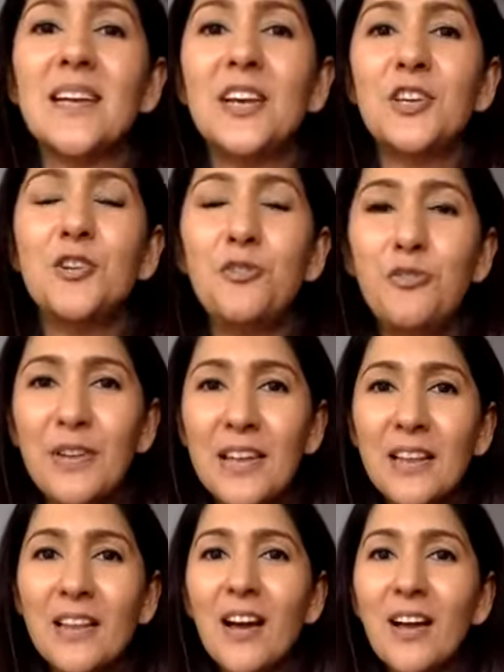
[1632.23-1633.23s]
you
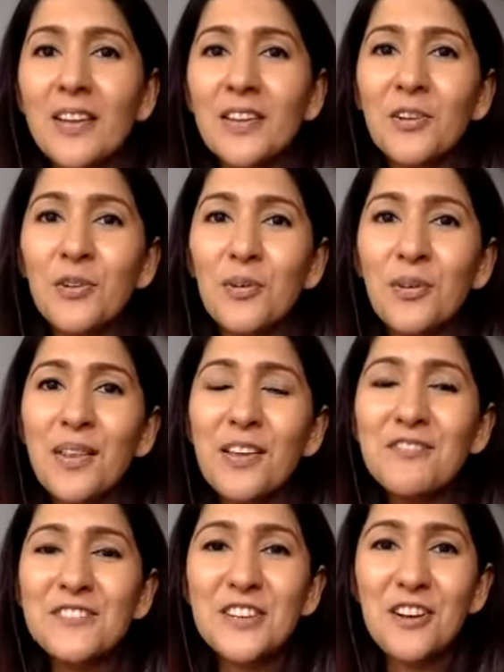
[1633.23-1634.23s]
feel,
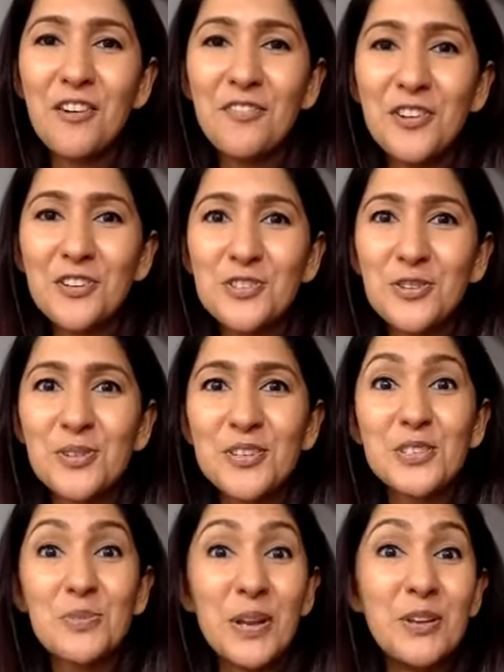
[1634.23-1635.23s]
lifted off your
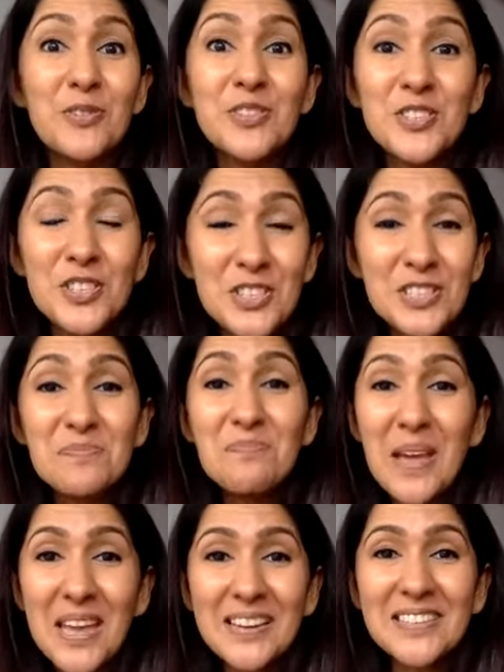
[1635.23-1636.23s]
shoulders when you just
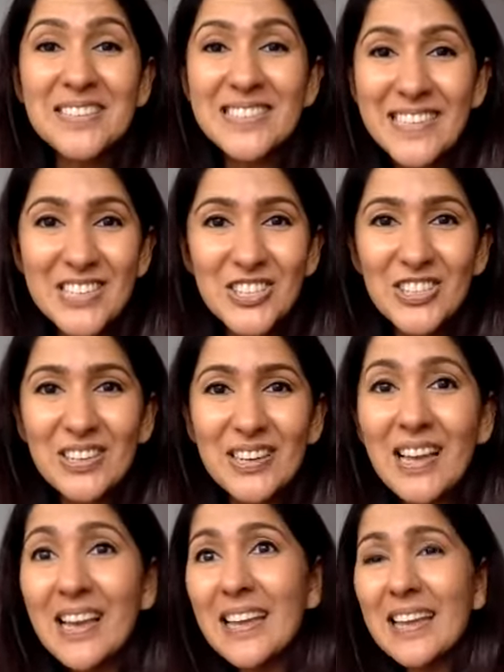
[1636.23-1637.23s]
make a decision.
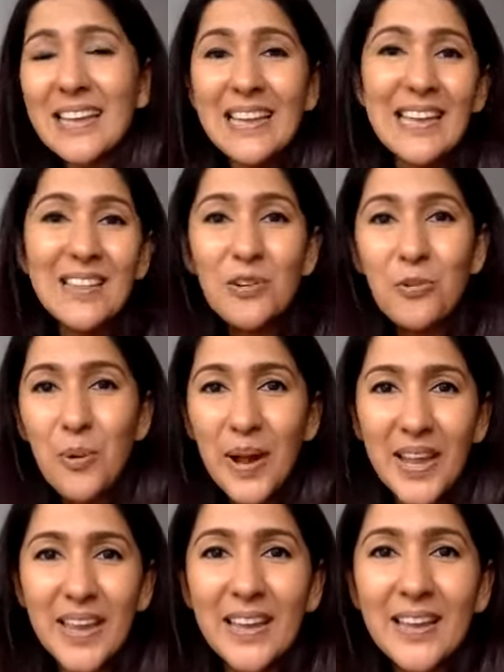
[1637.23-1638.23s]
Either
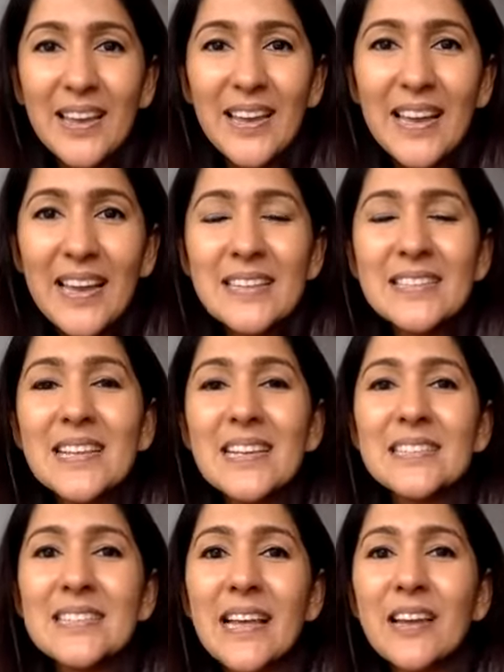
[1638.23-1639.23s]
way,
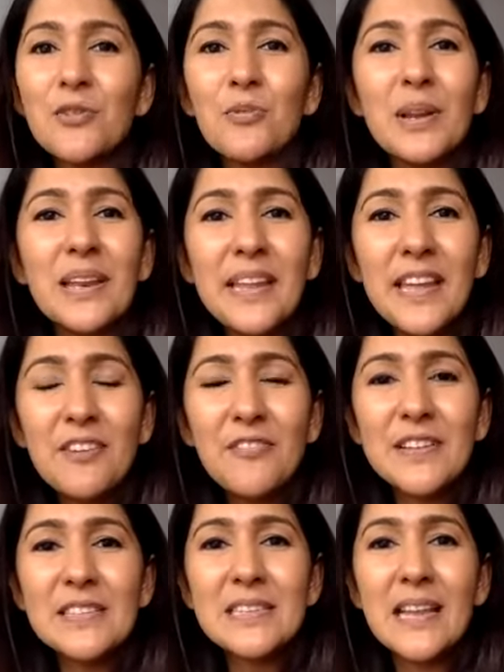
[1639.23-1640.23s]
it's like a relief.
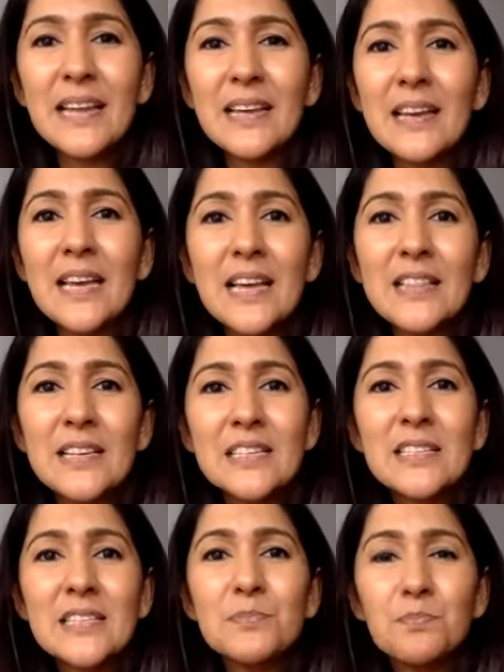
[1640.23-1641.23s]
It's like there's
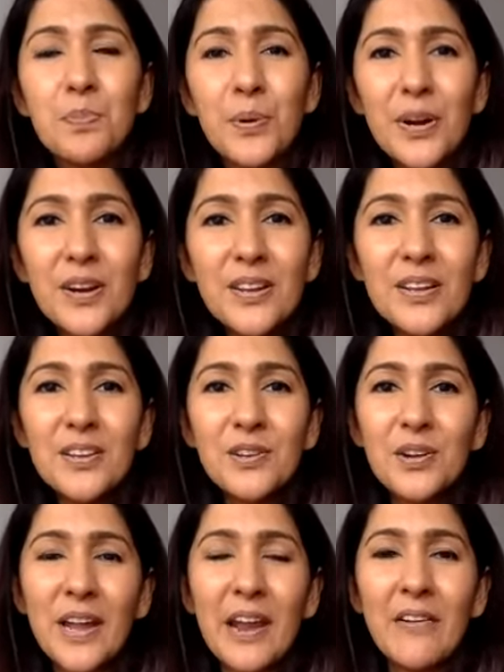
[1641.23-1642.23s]
this burden
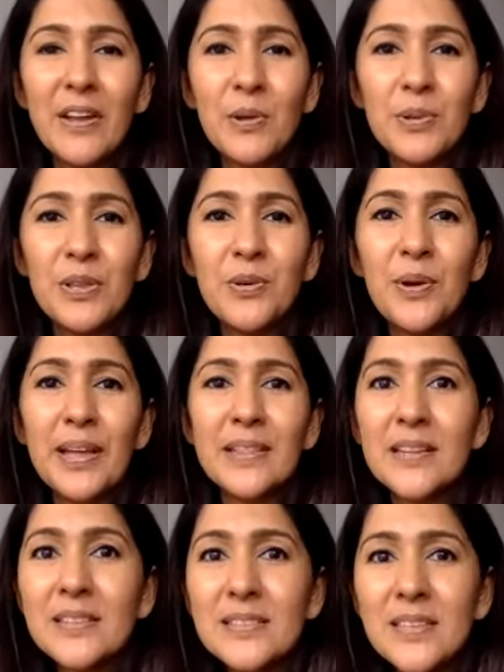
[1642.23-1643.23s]
you're carrying with you, and
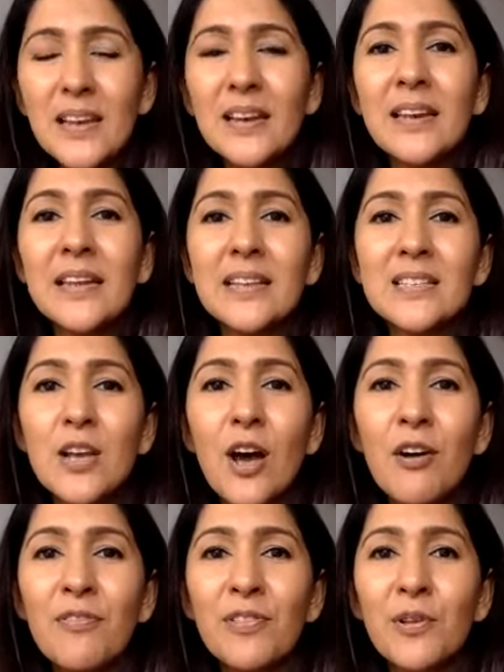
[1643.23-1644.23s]
then suddenly it's
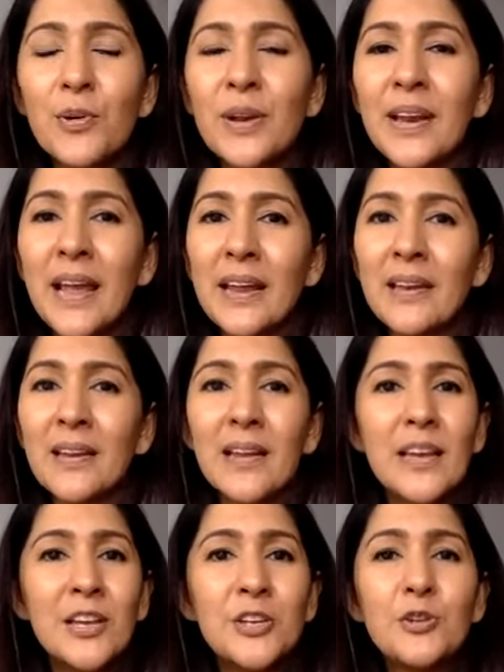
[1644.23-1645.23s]
offloaded and
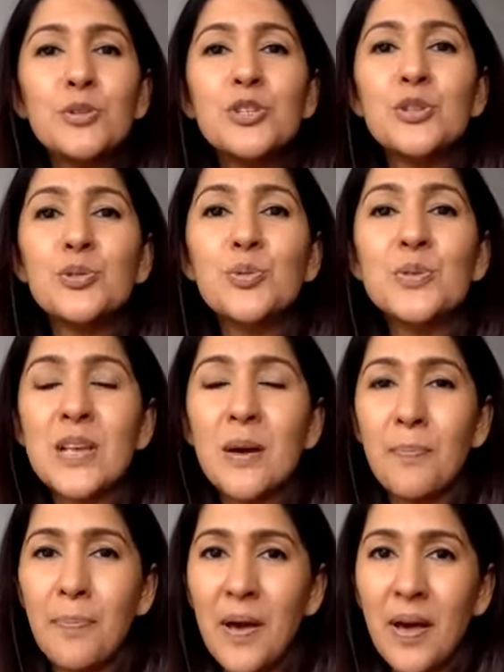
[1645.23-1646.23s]
you choose
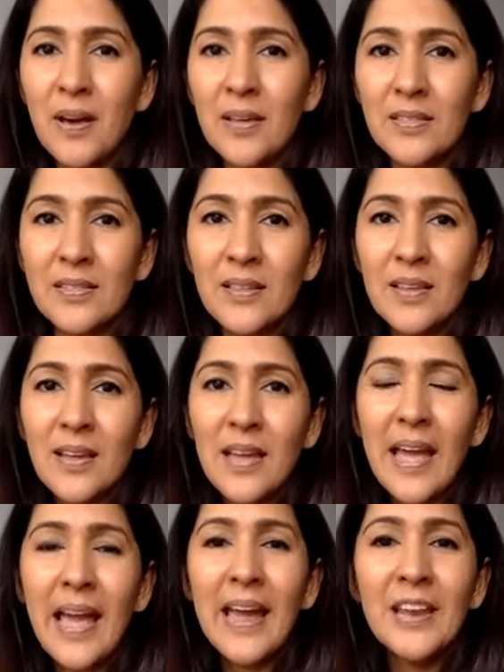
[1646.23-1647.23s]
a path.
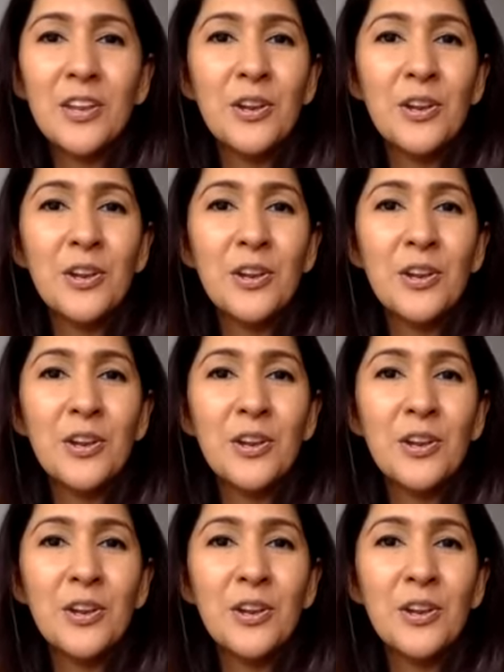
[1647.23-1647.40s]
And